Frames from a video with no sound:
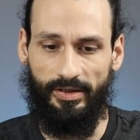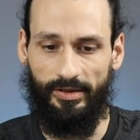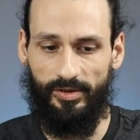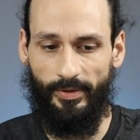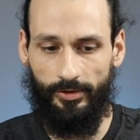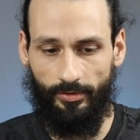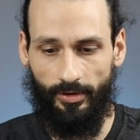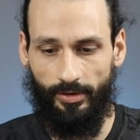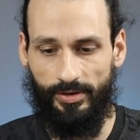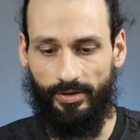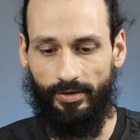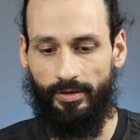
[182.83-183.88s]
to get special
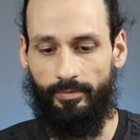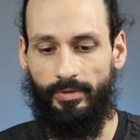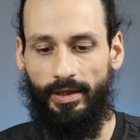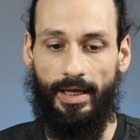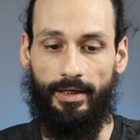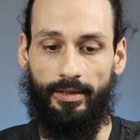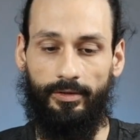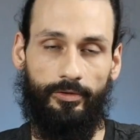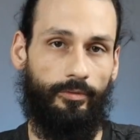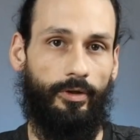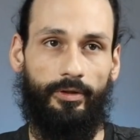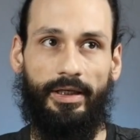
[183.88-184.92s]
cards in them, and
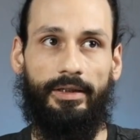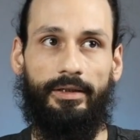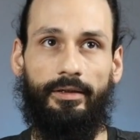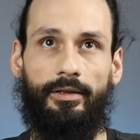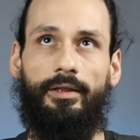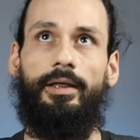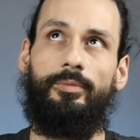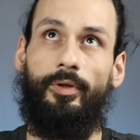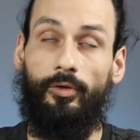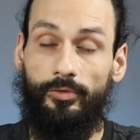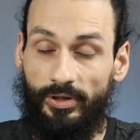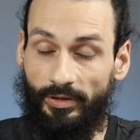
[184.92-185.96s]
you are getting
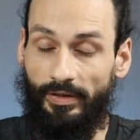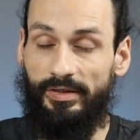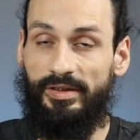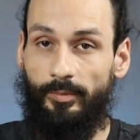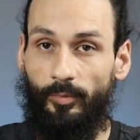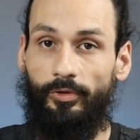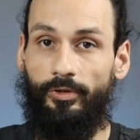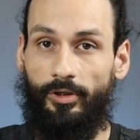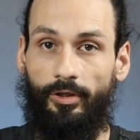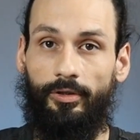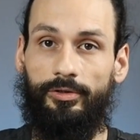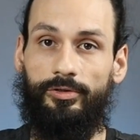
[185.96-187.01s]
supposedly similar
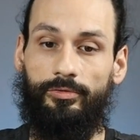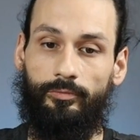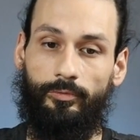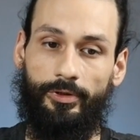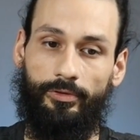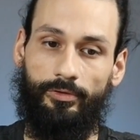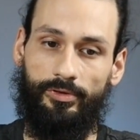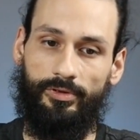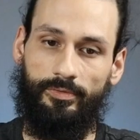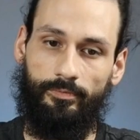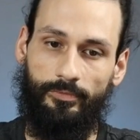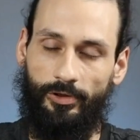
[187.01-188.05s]
cards to what you're,
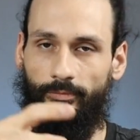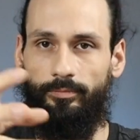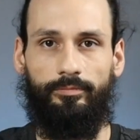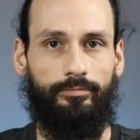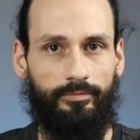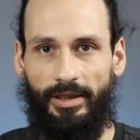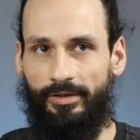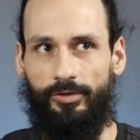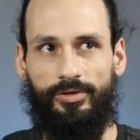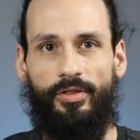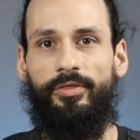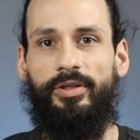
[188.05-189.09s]
like
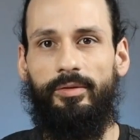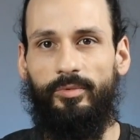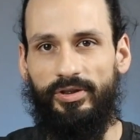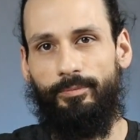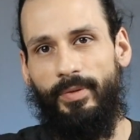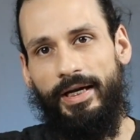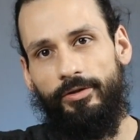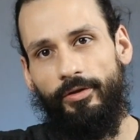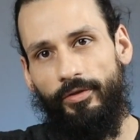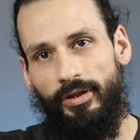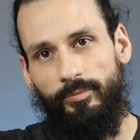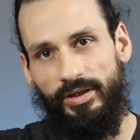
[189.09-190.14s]
there's a theme, there's like a minor
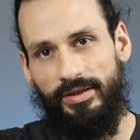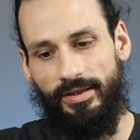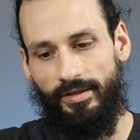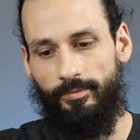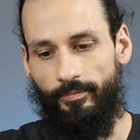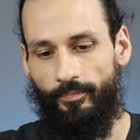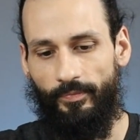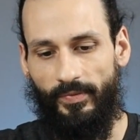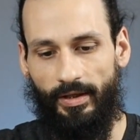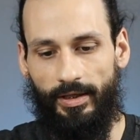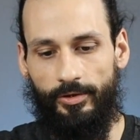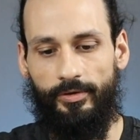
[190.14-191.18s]
theme into them,
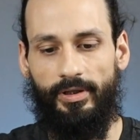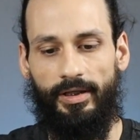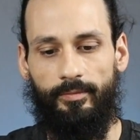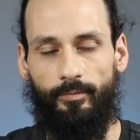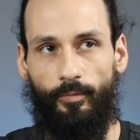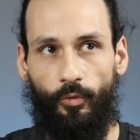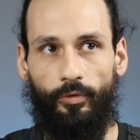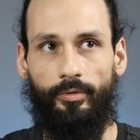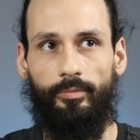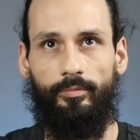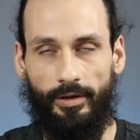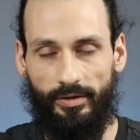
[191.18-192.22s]
and you can get
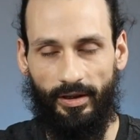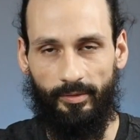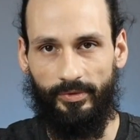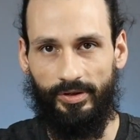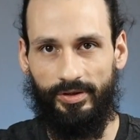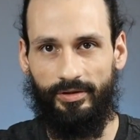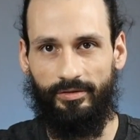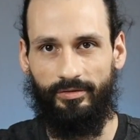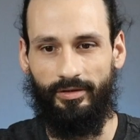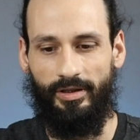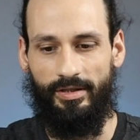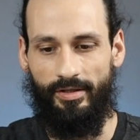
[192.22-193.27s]
more uncommons
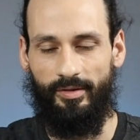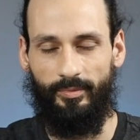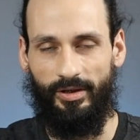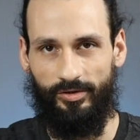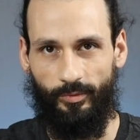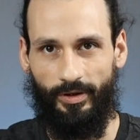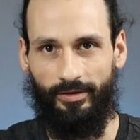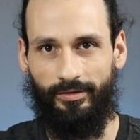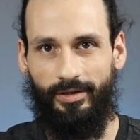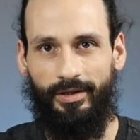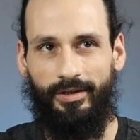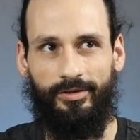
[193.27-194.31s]
in them as well.
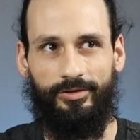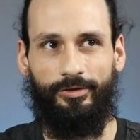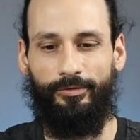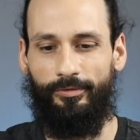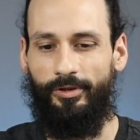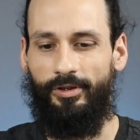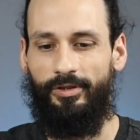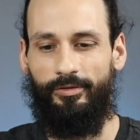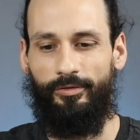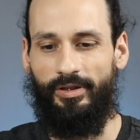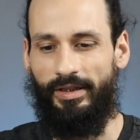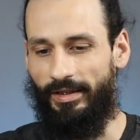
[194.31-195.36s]
So
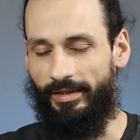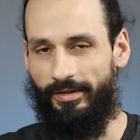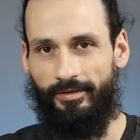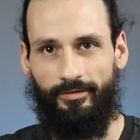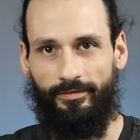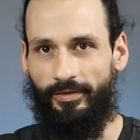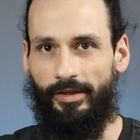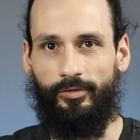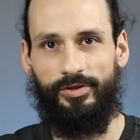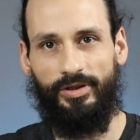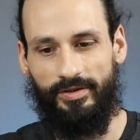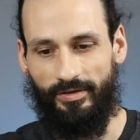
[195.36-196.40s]
you can get like 5 or
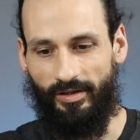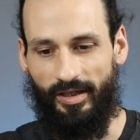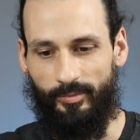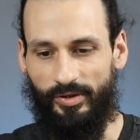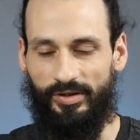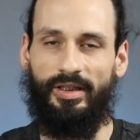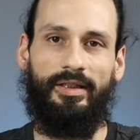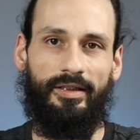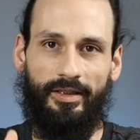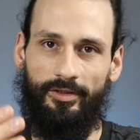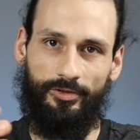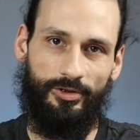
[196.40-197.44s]
6 uncommons, and
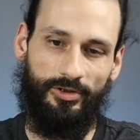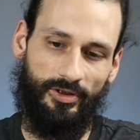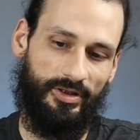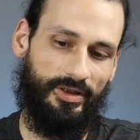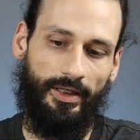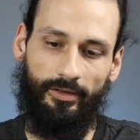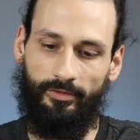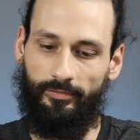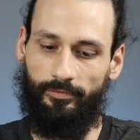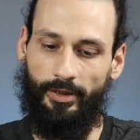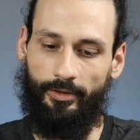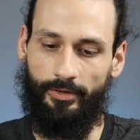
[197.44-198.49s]
there's just a scale
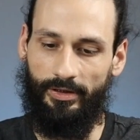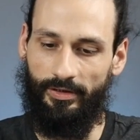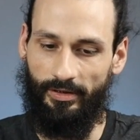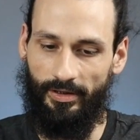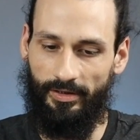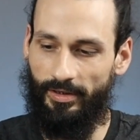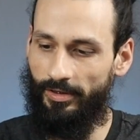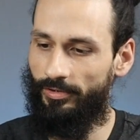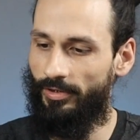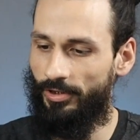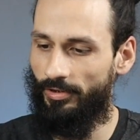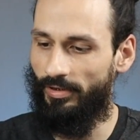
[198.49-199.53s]
of rarity, and
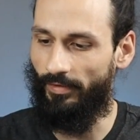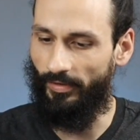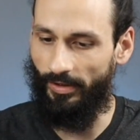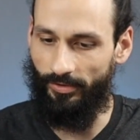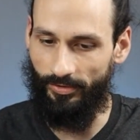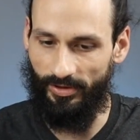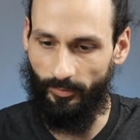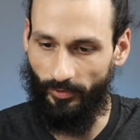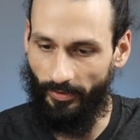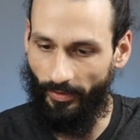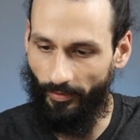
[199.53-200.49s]
they should have that here somewhere, I